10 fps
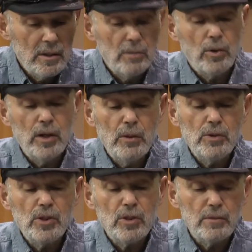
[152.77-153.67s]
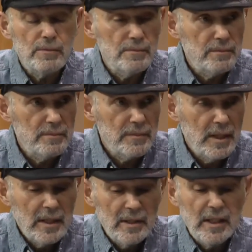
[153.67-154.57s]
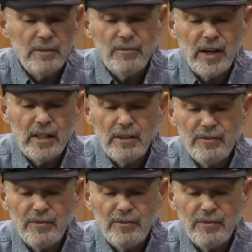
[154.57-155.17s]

the more he was certain that he had finally